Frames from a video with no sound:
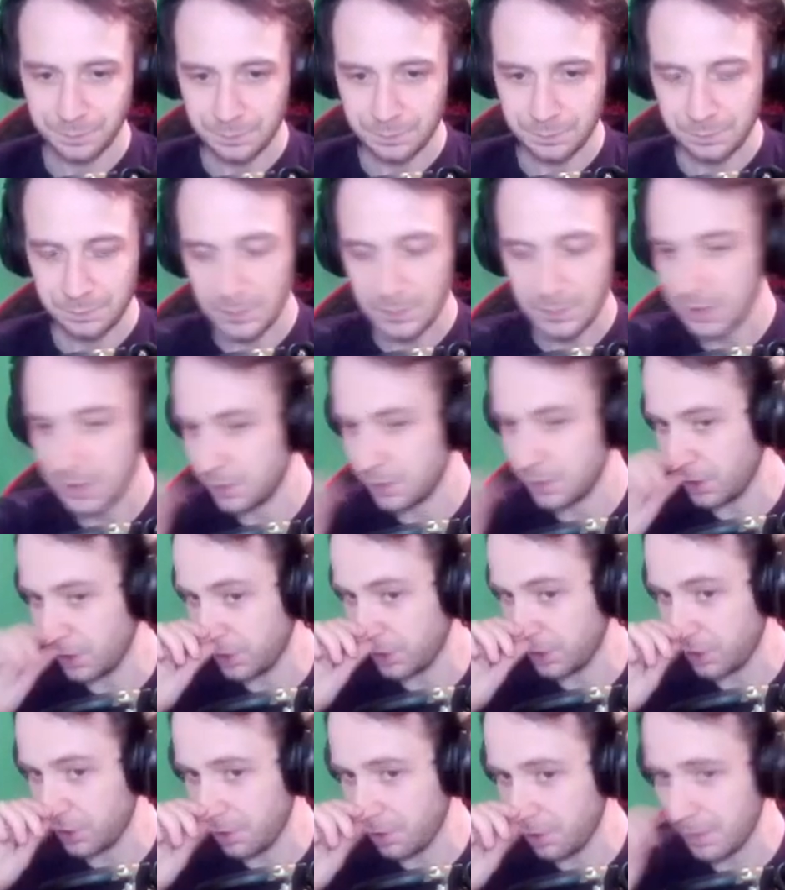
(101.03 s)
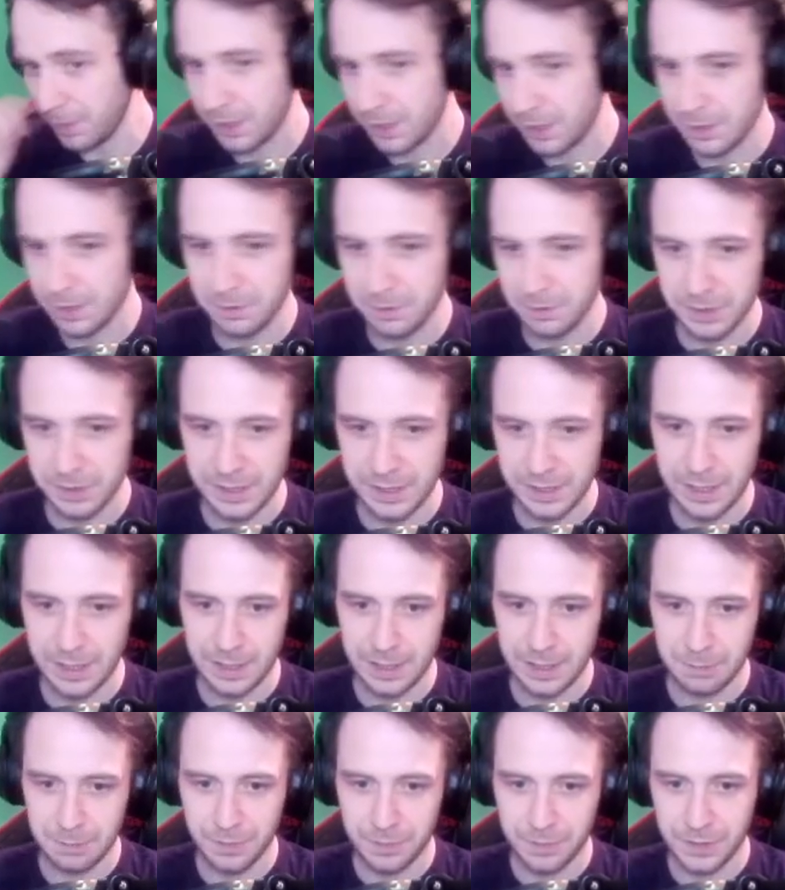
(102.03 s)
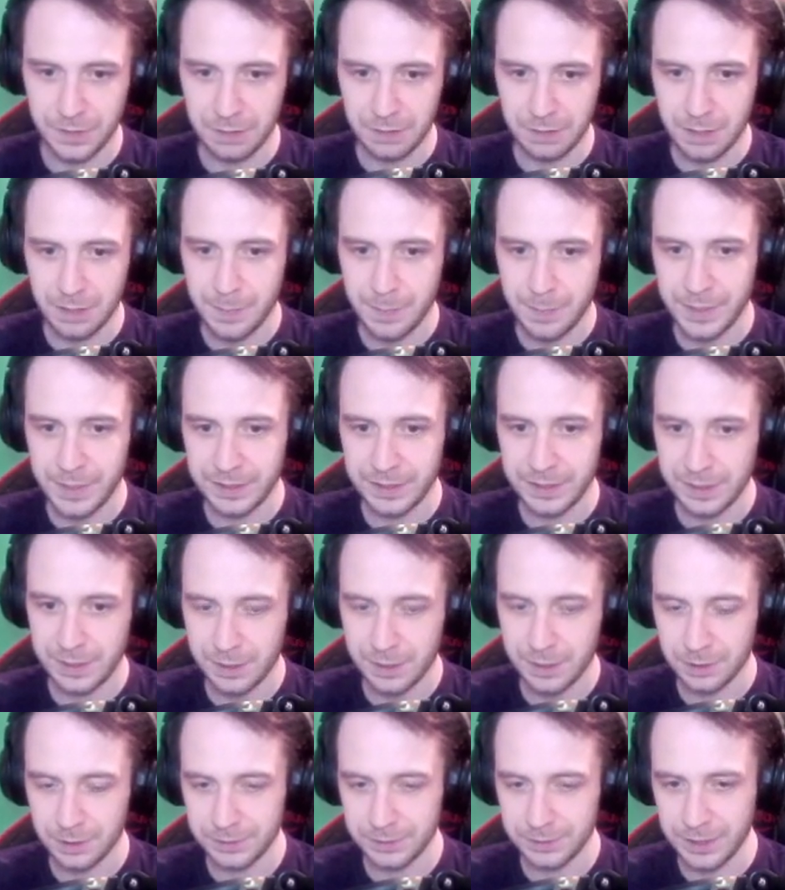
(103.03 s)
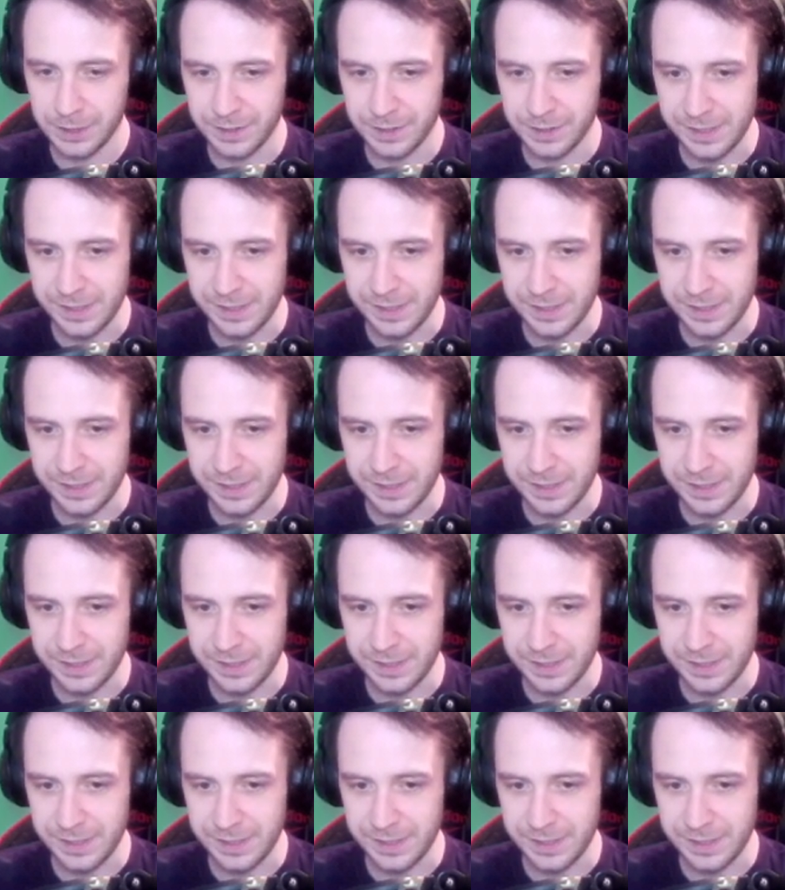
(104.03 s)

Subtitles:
So the story goes, we're following a man here called Dante.